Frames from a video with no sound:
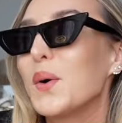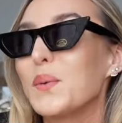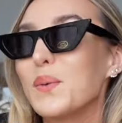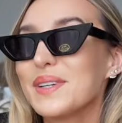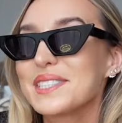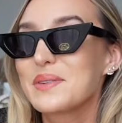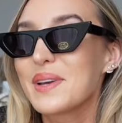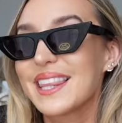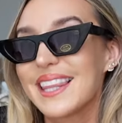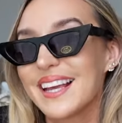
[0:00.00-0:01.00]
What do
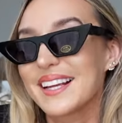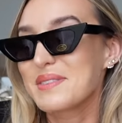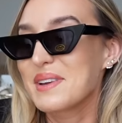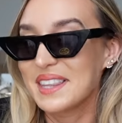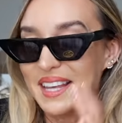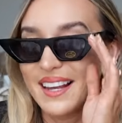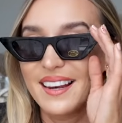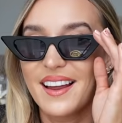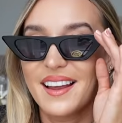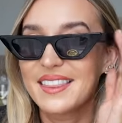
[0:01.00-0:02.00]
we think? Do we think
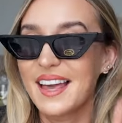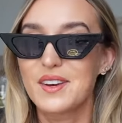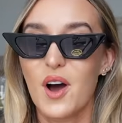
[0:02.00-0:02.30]
like then?